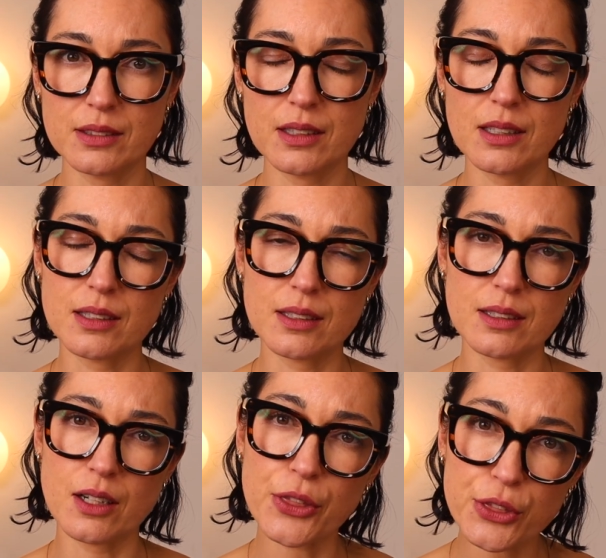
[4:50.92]

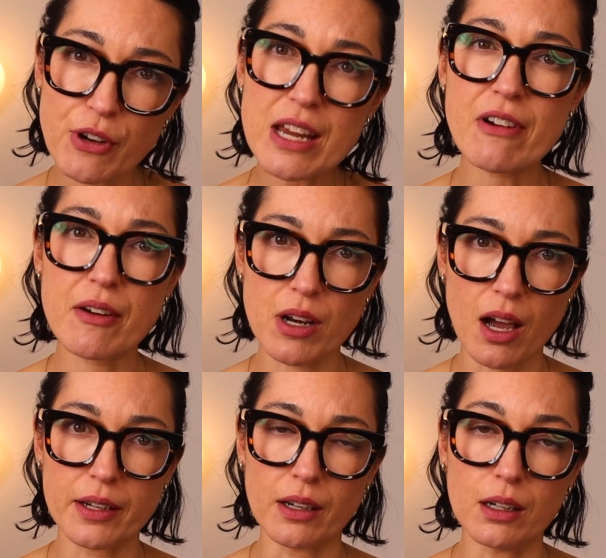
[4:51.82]
A 3-round
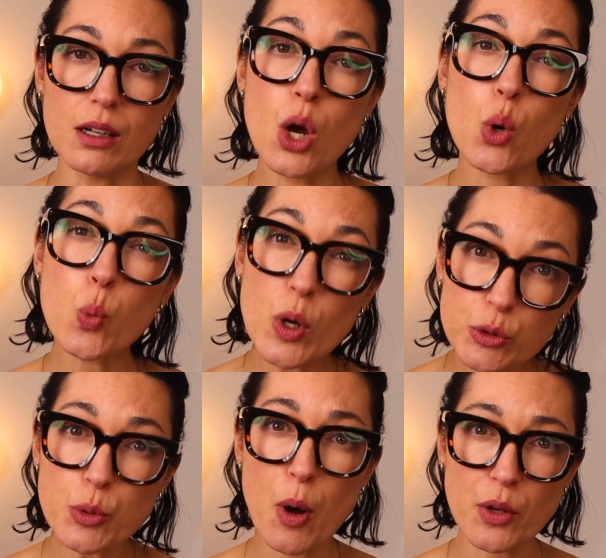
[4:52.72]
liner will
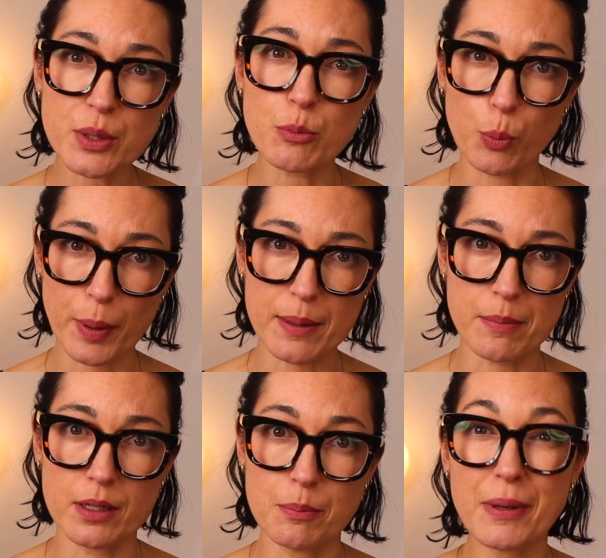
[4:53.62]
deposit more pigment,